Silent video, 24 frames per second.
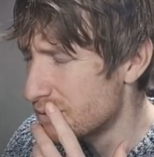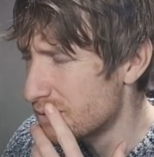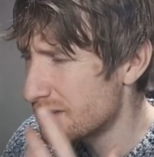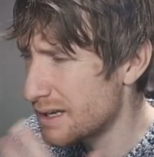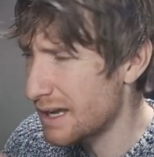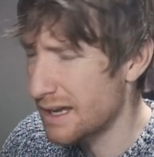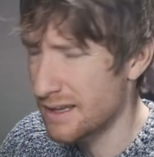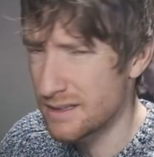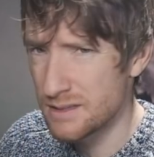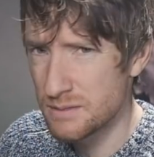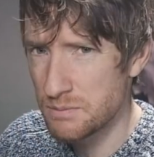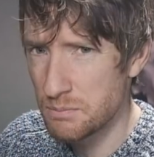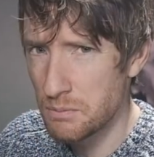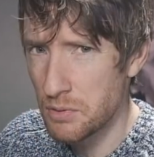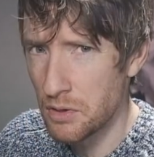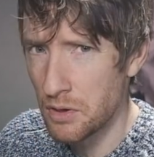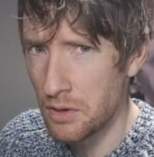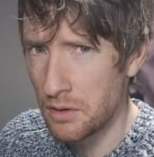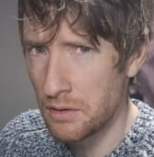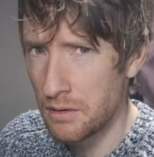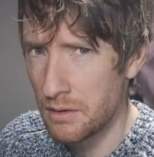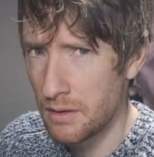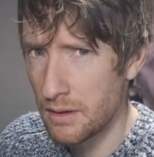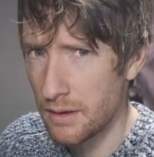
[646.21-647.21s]
Yeah, it's
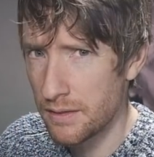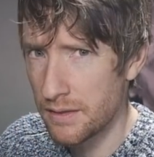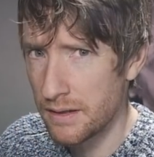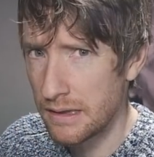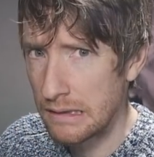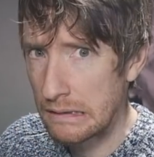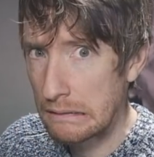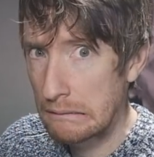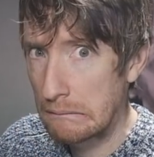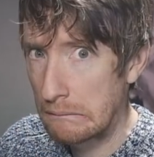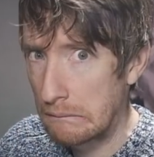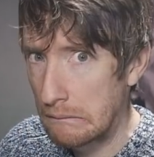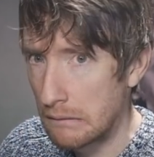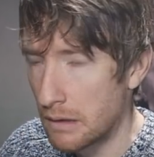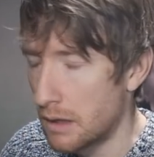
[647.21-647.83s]
burn, I think.